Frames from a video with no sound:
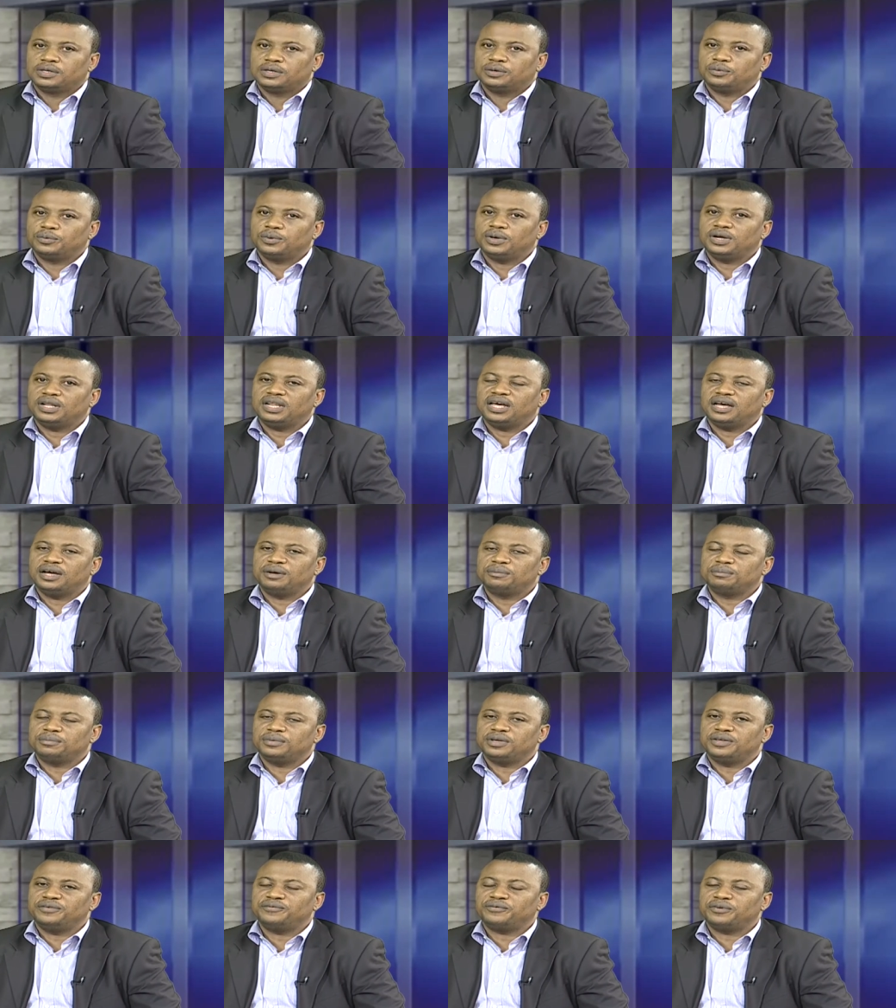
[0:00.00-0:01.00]
Well, um,
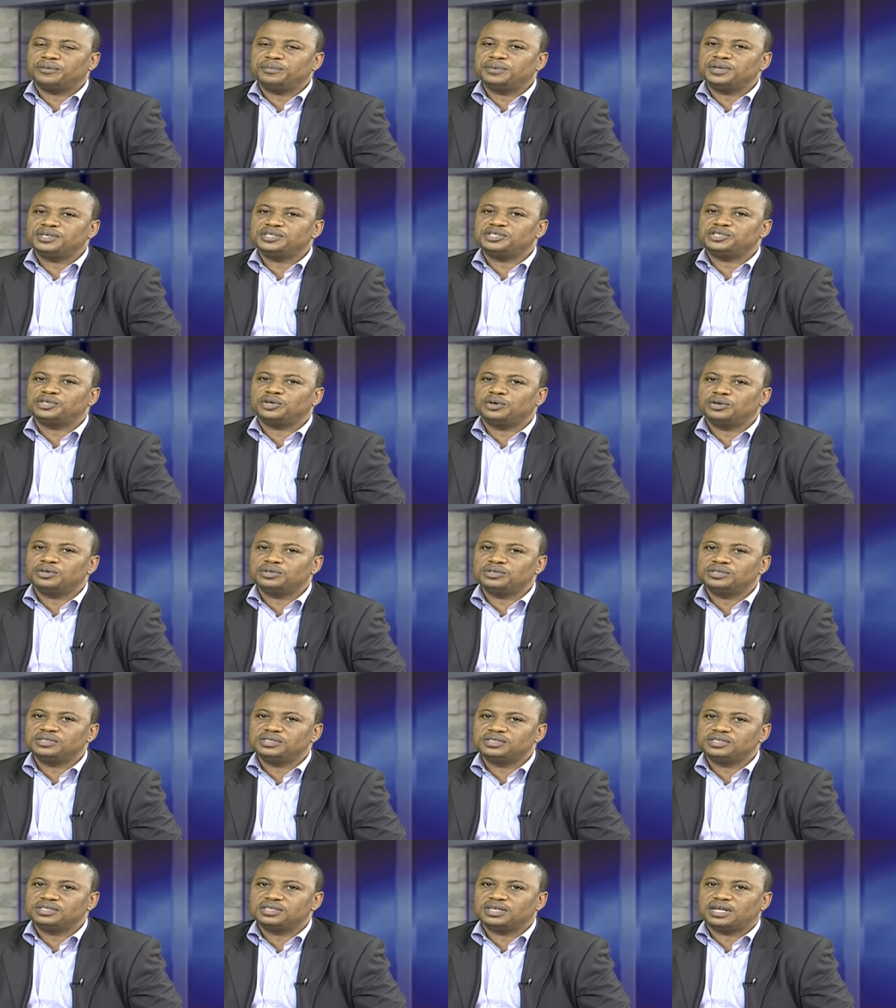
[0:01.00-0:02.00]

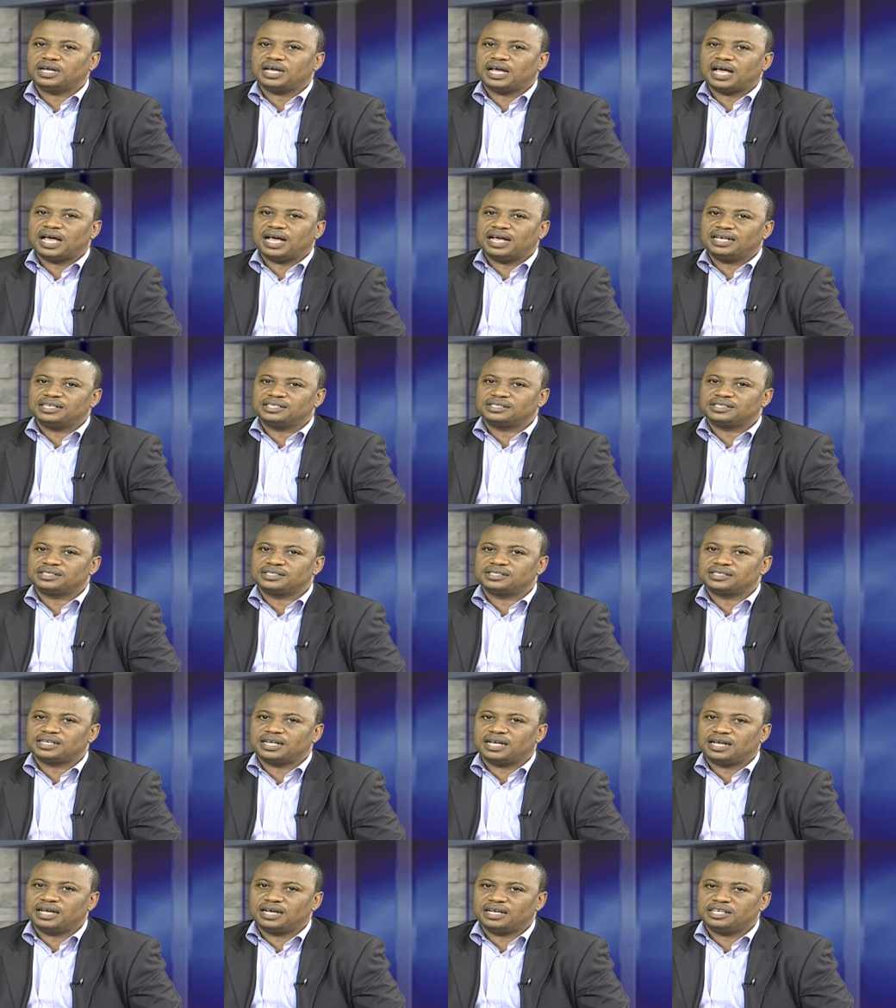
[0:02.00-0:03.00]
information as,
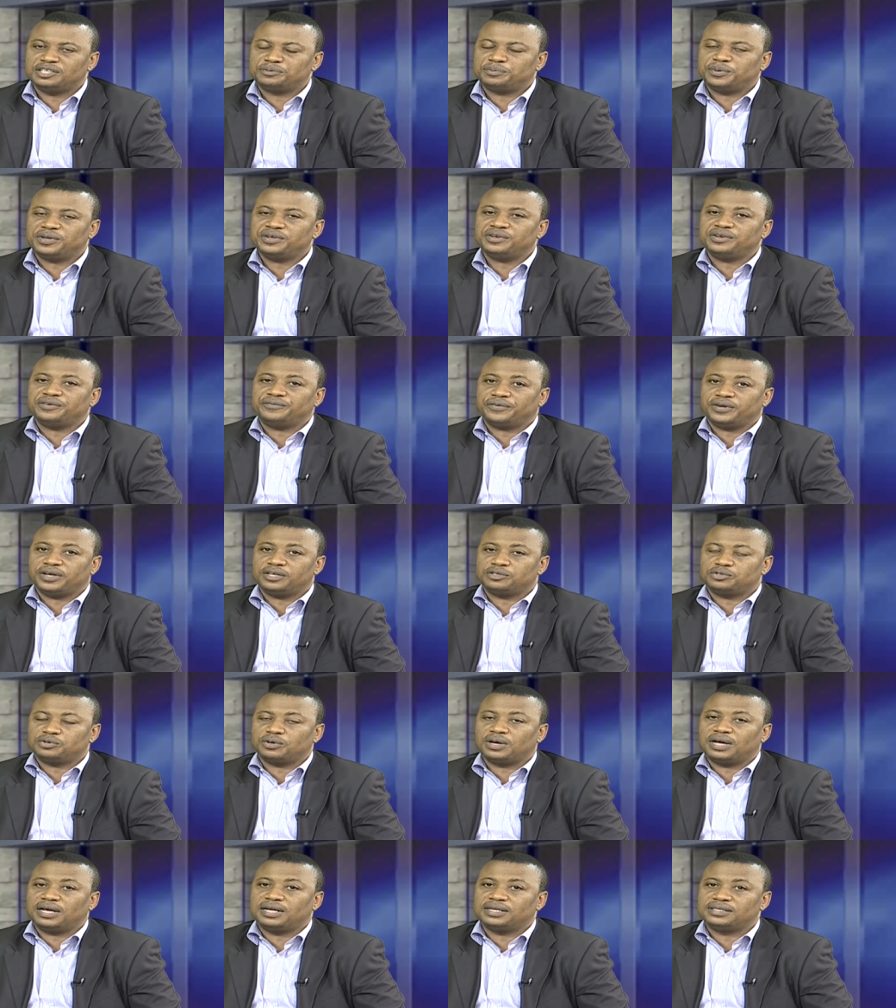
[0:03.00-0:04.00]
uh, is being referred
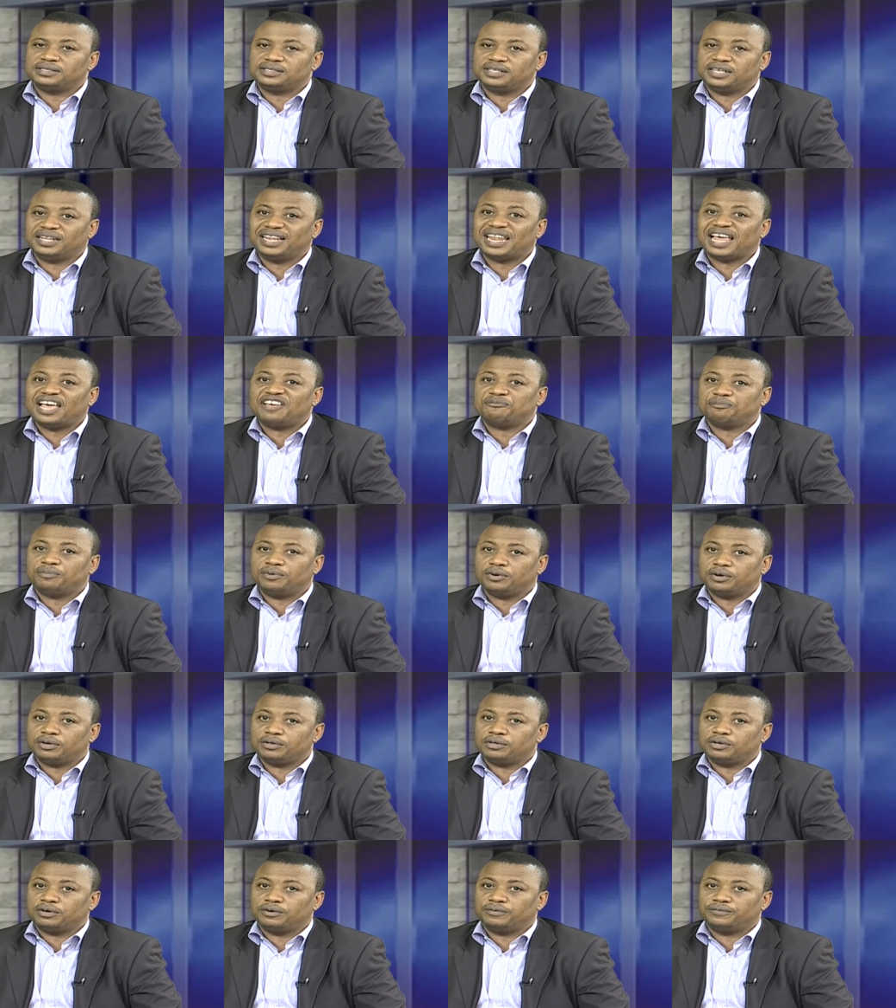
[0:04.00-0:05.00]
to as the
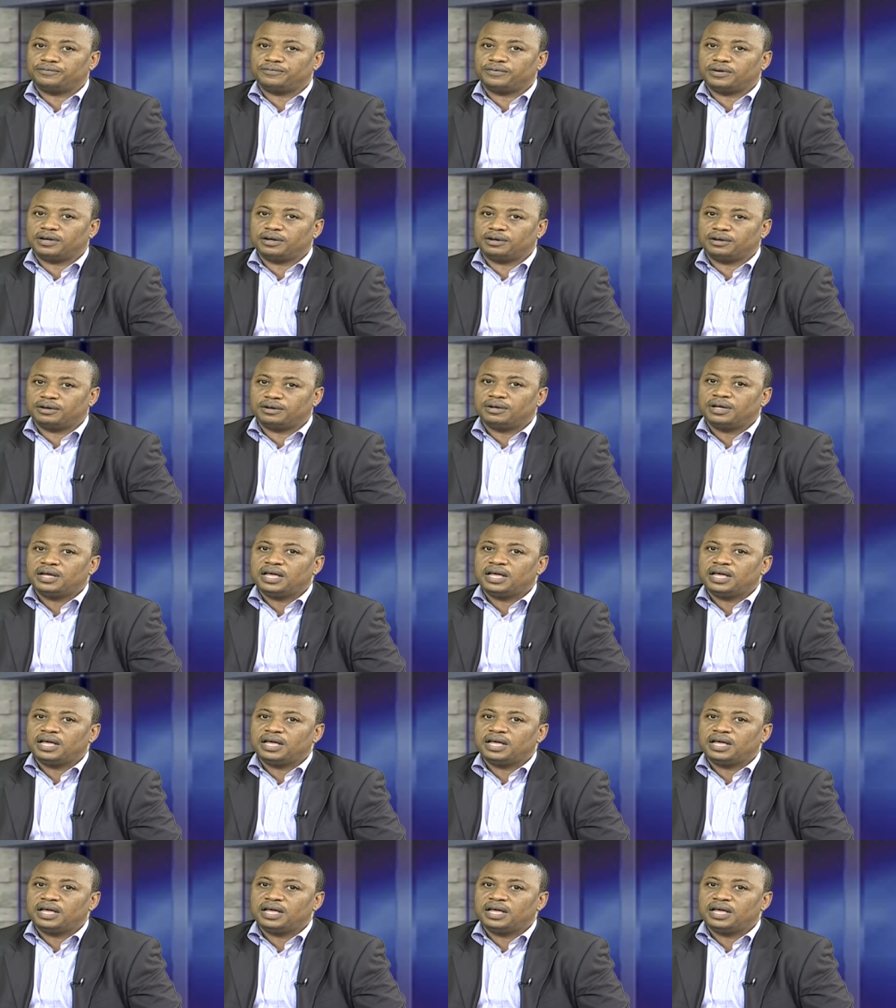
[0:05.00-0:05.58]
lifeblood of uh,